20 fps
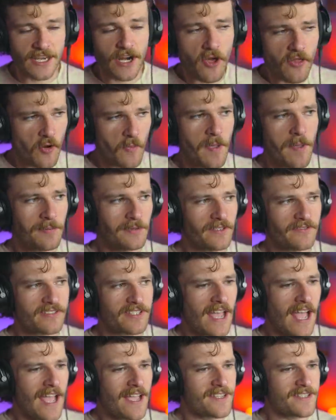I know they're people of
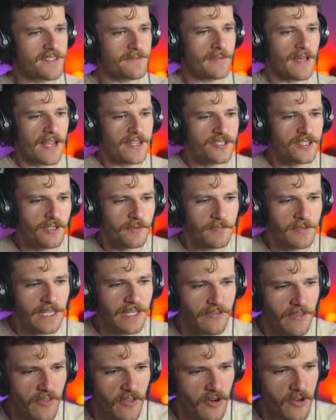size, but I still
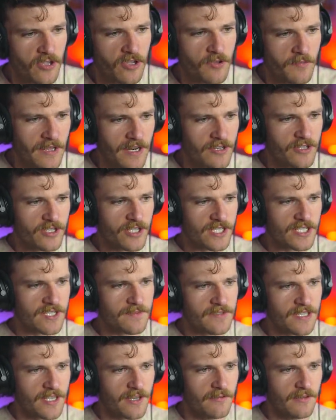believe that they're human and she
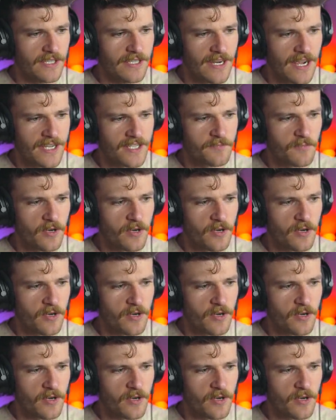seems like a really nice